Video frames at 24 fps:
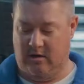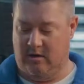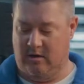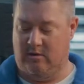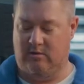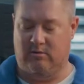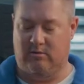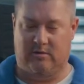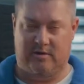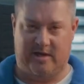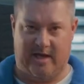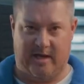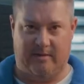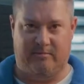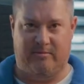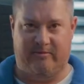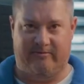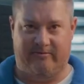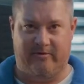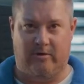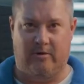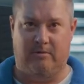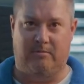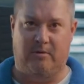You're gonna take
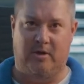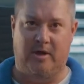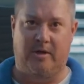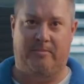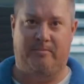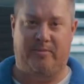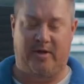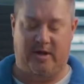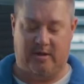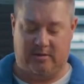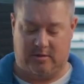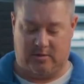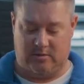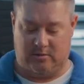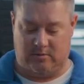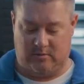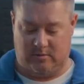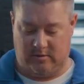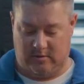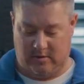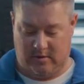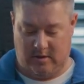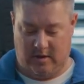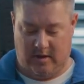preferably a pencil
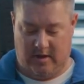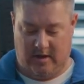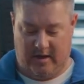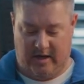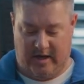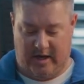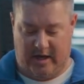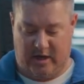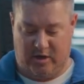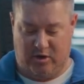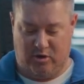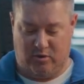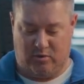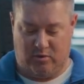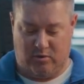and you're